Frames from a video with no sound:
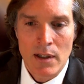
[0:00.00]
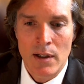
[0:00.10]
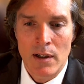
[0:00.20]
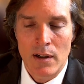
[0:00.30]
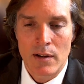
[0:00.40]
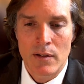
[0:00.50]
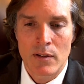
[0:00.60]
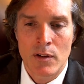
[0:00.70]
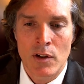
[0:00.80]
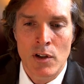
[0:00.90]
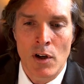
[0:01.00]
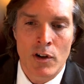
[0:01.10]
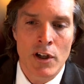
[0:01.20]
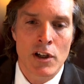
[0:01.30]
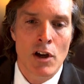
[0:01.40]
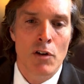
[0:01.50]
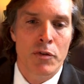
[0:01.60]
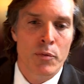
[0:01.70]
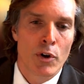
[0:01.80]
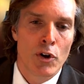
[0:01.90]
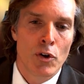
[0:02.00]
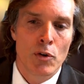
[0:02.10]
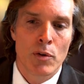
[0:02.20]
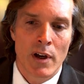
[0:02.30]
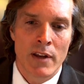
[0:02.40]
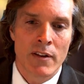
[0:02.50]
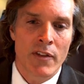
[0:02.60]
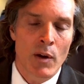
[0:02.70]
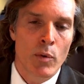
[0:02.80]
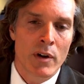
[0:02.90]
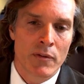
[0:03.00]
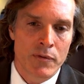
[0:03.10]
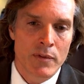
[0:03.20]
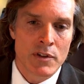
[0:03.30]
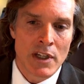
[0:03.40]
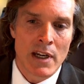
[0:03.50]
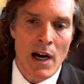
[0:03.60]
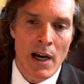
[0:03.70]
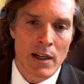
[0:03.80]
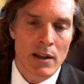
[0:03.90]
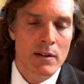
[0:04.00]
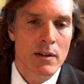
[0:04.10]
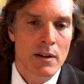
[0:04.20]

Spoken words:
going to go through and that they would have denied it.